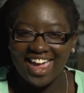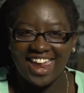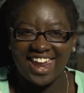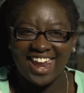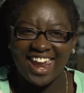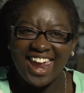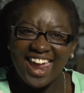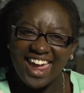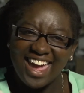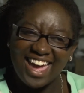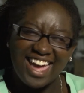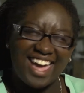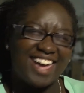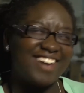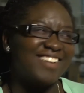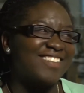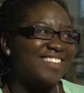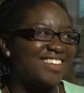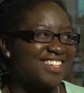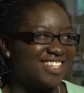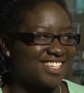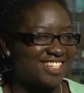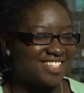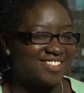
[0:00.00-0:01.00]
I
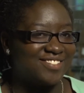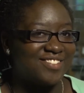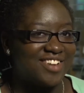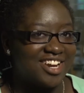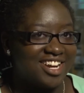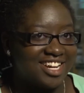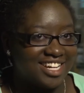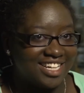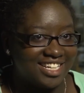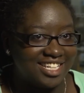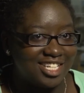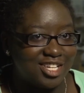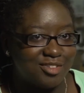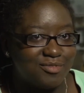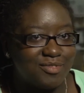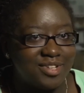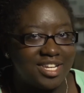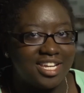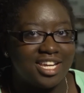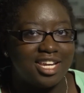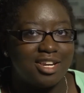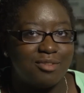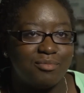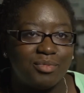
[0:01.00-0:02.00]
was just very
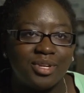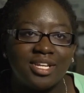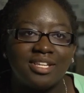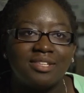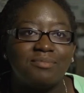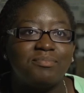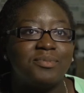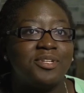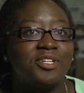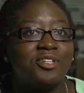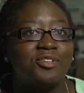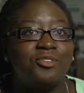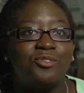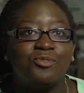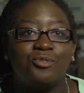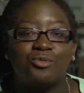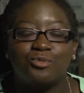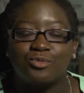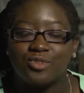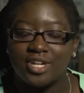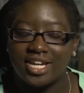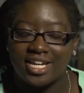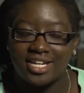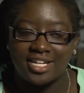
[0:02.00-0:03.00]
intimidated, but it's been a
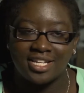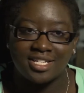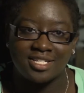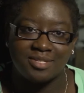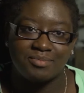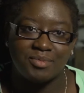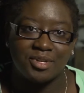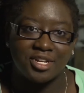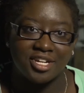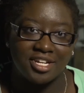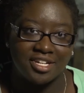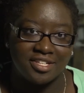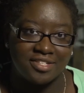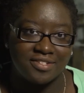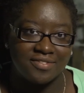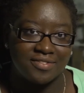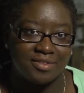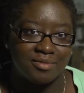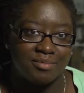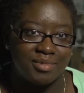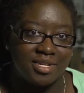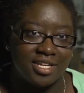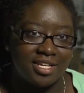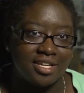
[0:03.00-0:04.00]
great experience
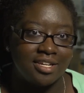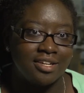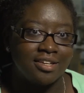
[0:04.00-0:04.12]
for me.